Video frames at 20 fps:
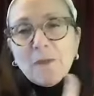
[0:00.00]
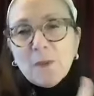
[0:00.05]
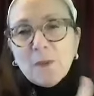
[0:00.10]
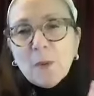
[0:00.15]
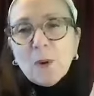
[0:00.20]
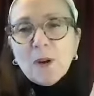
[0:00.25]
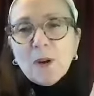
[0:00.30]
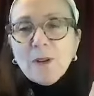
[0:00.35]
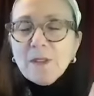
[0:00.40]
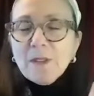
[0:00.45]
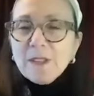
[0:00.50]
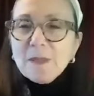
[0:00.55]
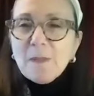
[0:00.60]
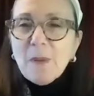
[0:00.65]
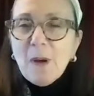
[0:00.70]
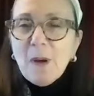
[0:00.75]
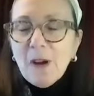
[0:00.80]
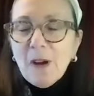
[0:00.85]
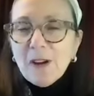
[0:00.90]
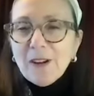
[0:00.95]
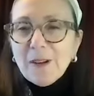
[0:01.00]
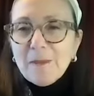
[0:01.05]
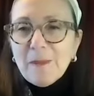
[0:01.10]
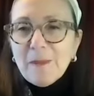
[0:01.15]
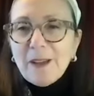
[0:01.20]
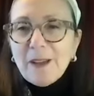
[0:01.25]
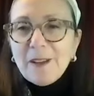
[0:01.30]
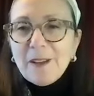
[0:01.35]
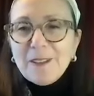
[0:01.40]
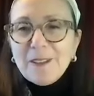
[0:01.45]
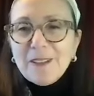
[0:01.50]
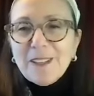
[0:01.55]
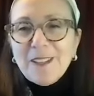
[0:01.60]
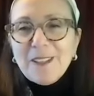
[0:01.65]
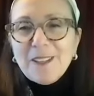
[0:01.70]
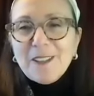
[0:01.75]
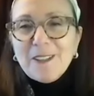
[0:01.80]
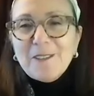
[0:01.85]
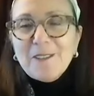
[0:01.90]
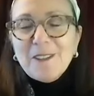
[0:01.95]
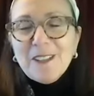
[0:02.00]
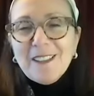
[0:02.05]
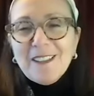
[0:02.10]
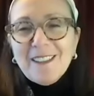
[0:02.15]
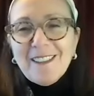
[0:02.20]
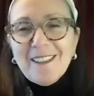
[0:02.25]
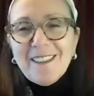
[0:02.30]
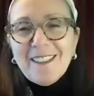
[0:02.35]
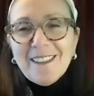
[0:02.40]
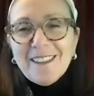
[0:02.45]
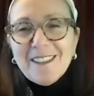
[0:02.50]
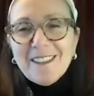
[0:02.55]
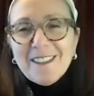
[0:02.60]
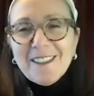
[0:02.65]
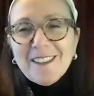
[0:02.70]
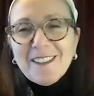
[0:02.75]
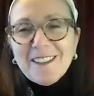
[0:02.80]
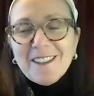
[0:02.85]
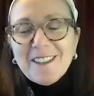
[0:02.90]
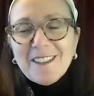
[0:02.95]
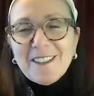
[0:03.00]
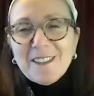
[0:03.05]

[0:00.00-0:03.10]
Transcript: for this part about, the